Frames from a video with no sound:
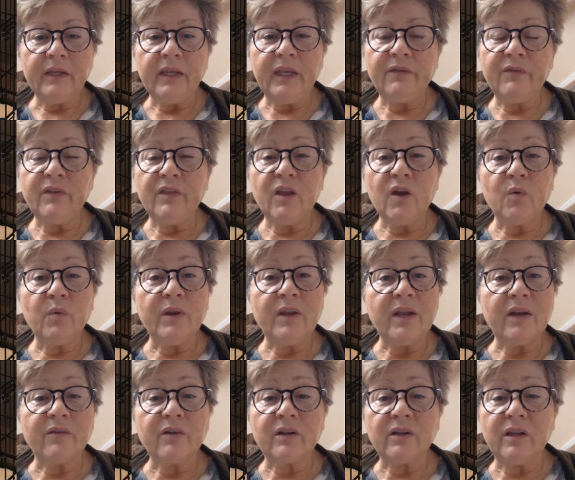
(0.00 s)
even though we
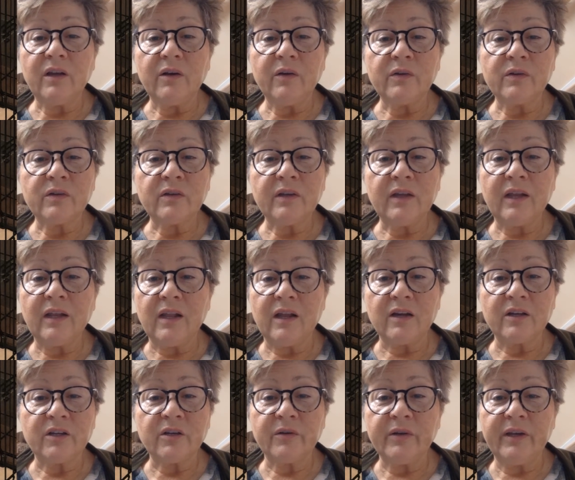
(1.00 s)
never closed and
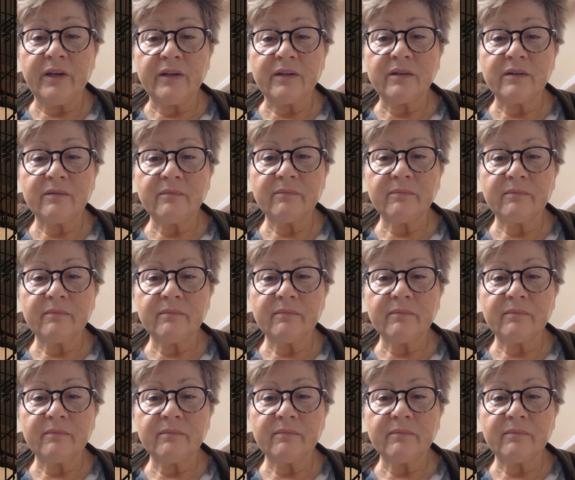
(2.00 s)
locked her in it.